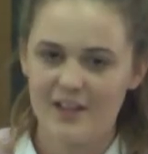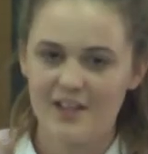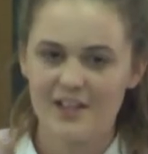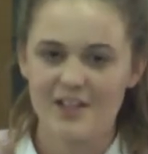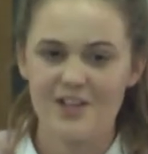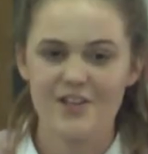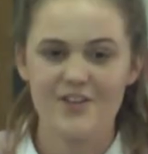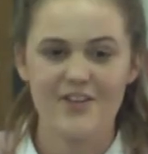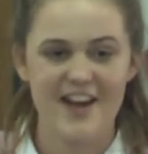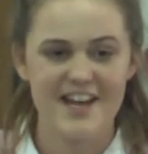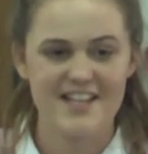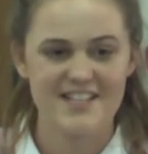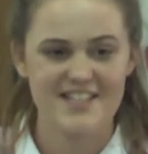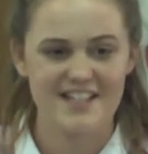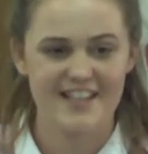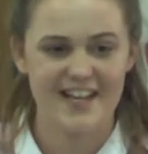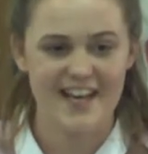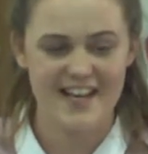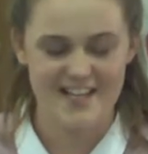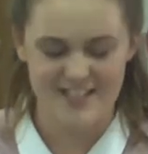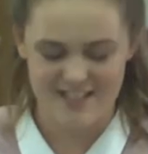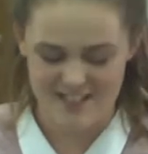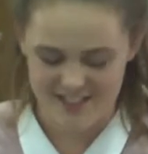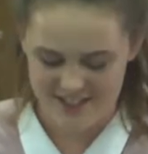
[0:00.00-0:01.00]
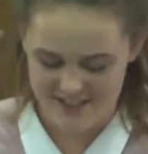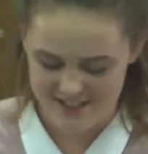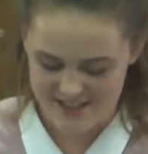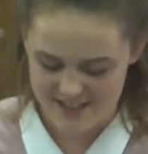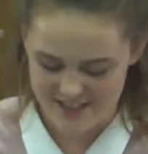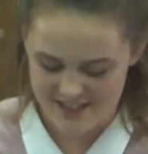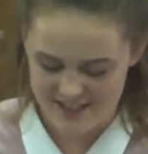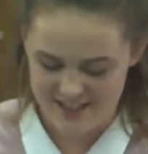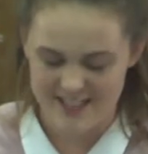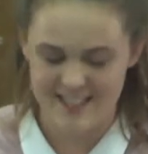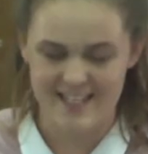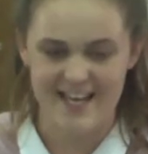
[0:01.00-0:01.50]

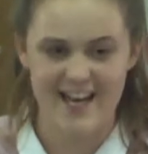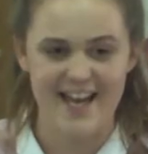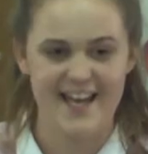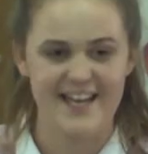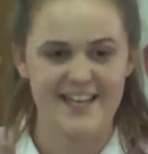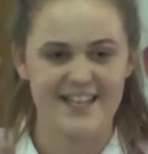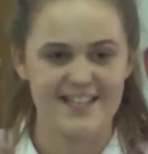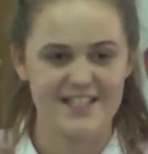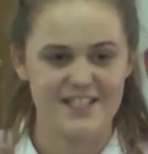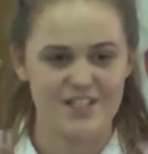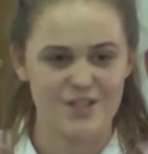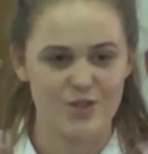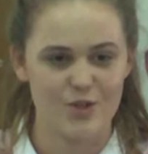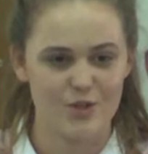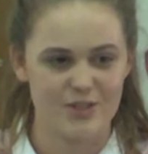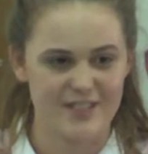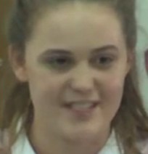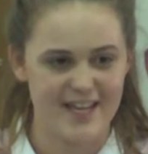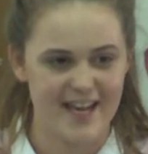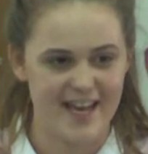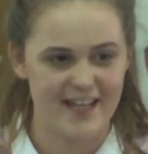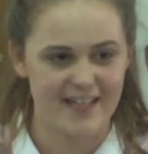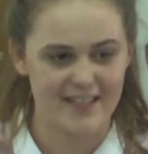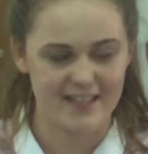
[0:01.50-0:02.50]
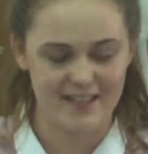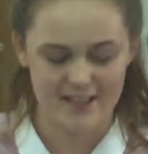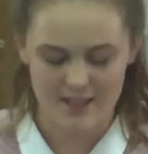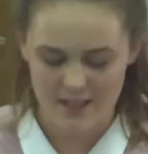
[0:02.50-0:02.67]
Congratulations, today is your day.